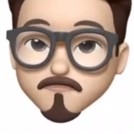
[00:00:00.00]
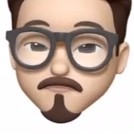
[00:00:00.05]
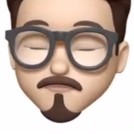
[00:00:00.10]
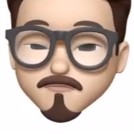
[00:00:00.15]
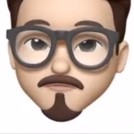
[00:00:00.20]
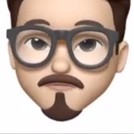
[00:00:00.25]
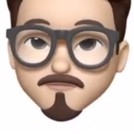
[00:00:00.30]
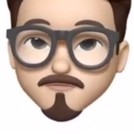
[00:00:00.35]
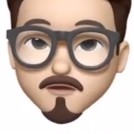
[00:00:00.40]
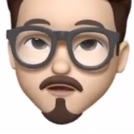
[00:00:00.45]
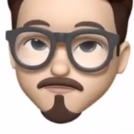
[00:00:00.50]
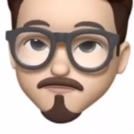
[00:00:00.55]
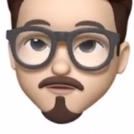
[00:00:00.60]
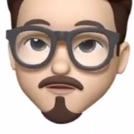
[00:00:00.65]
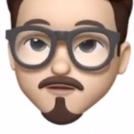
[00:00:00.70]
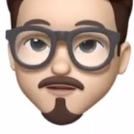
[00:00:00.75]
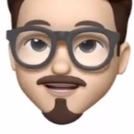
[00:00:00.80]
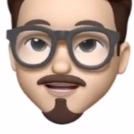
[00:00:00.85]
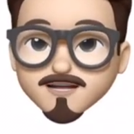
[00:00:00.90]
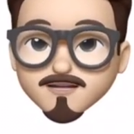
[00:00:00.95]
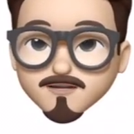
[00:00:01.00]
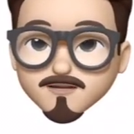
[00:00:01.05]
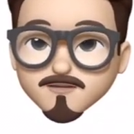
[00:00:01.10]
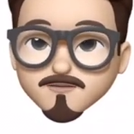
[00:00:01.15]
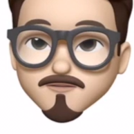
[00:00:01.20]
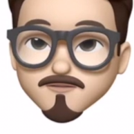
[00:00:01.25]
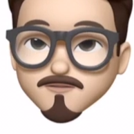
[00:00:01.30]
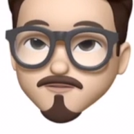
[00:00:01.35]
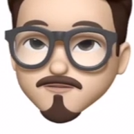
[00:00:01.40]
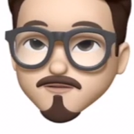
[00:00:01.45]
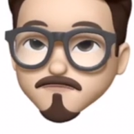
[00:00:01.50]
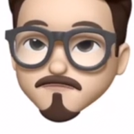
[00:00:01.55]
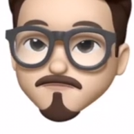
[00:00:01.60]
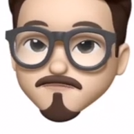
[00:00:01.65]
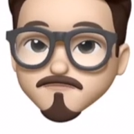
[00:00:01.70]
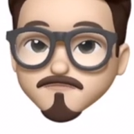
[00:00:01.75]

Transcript: with rounded edges